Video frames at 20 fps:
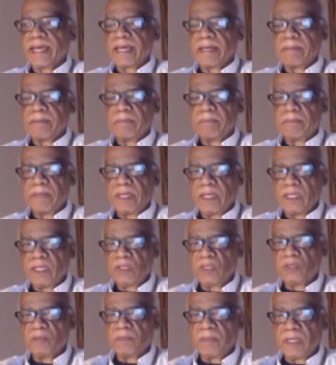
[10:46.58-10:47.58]
a
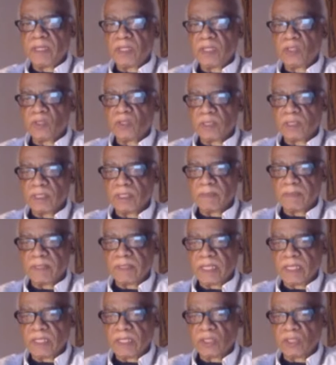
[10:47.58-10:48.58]
major, major
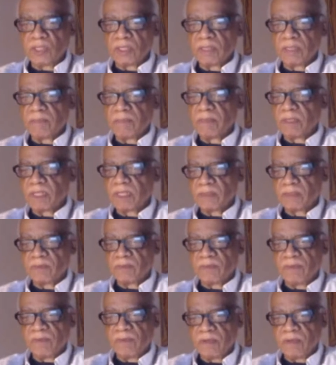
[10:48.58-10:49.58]
limitation, something
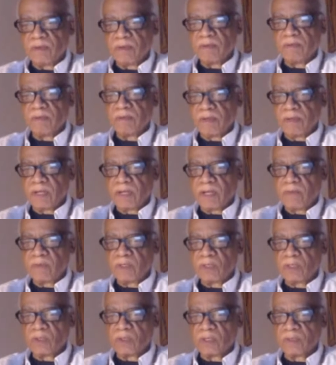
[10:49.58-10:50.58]
that's very, very
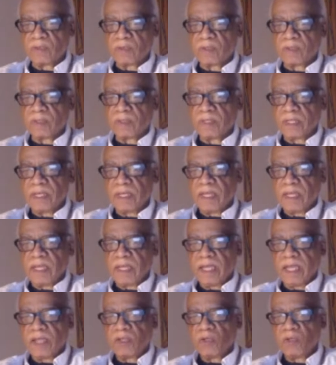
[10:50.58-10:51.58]
unresourceful,
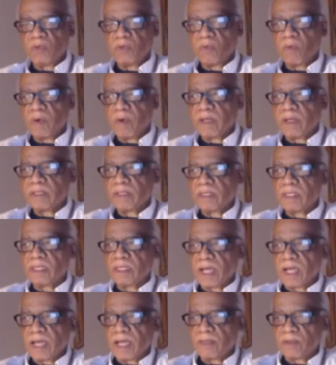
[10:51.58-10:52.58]
and you want
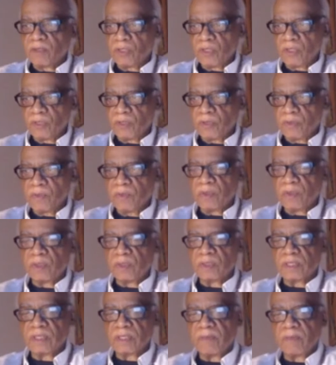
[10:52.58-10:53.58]
either you
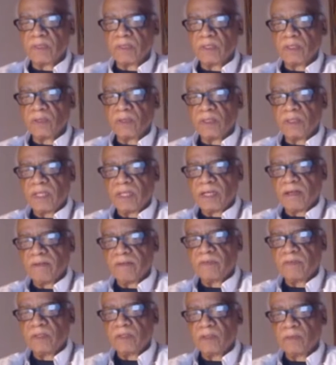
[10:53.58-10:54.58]
or someone you
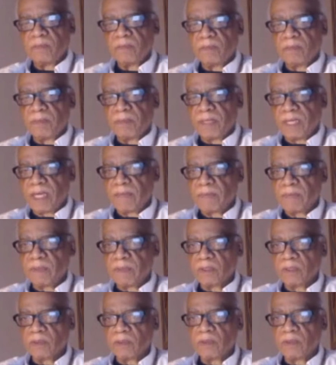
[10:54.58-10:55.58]
love to be
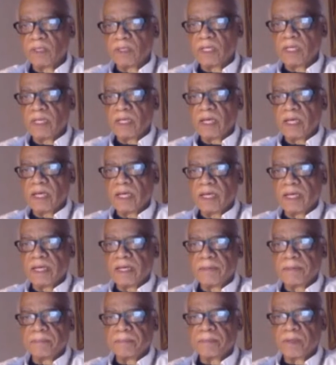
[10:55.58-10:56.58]
able to
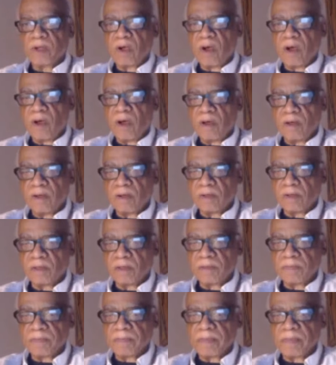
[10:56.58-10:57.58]

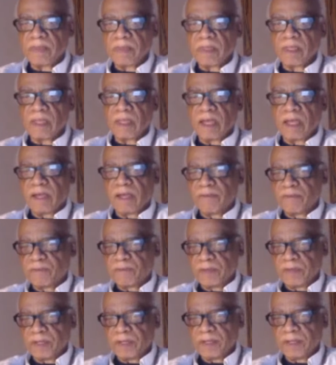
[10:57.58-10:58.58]
conquer a
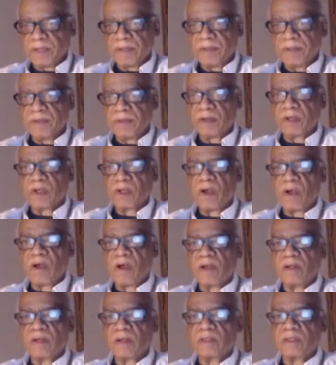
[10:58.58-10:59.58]
fear or
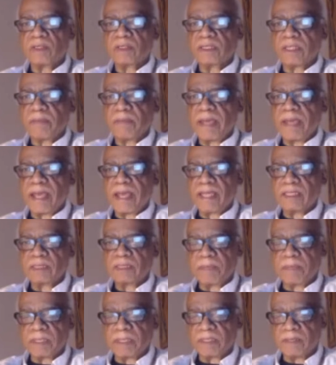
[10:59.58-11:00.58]
conquer some
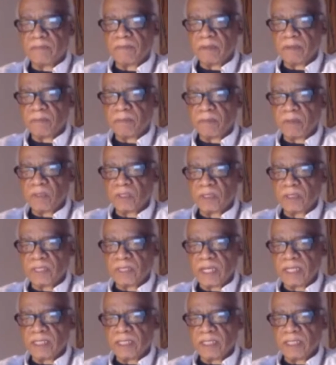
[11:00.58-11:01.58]
aspect of their
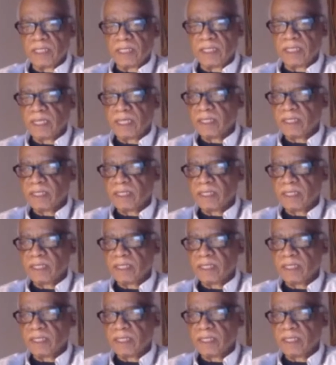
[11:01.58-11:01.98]
personality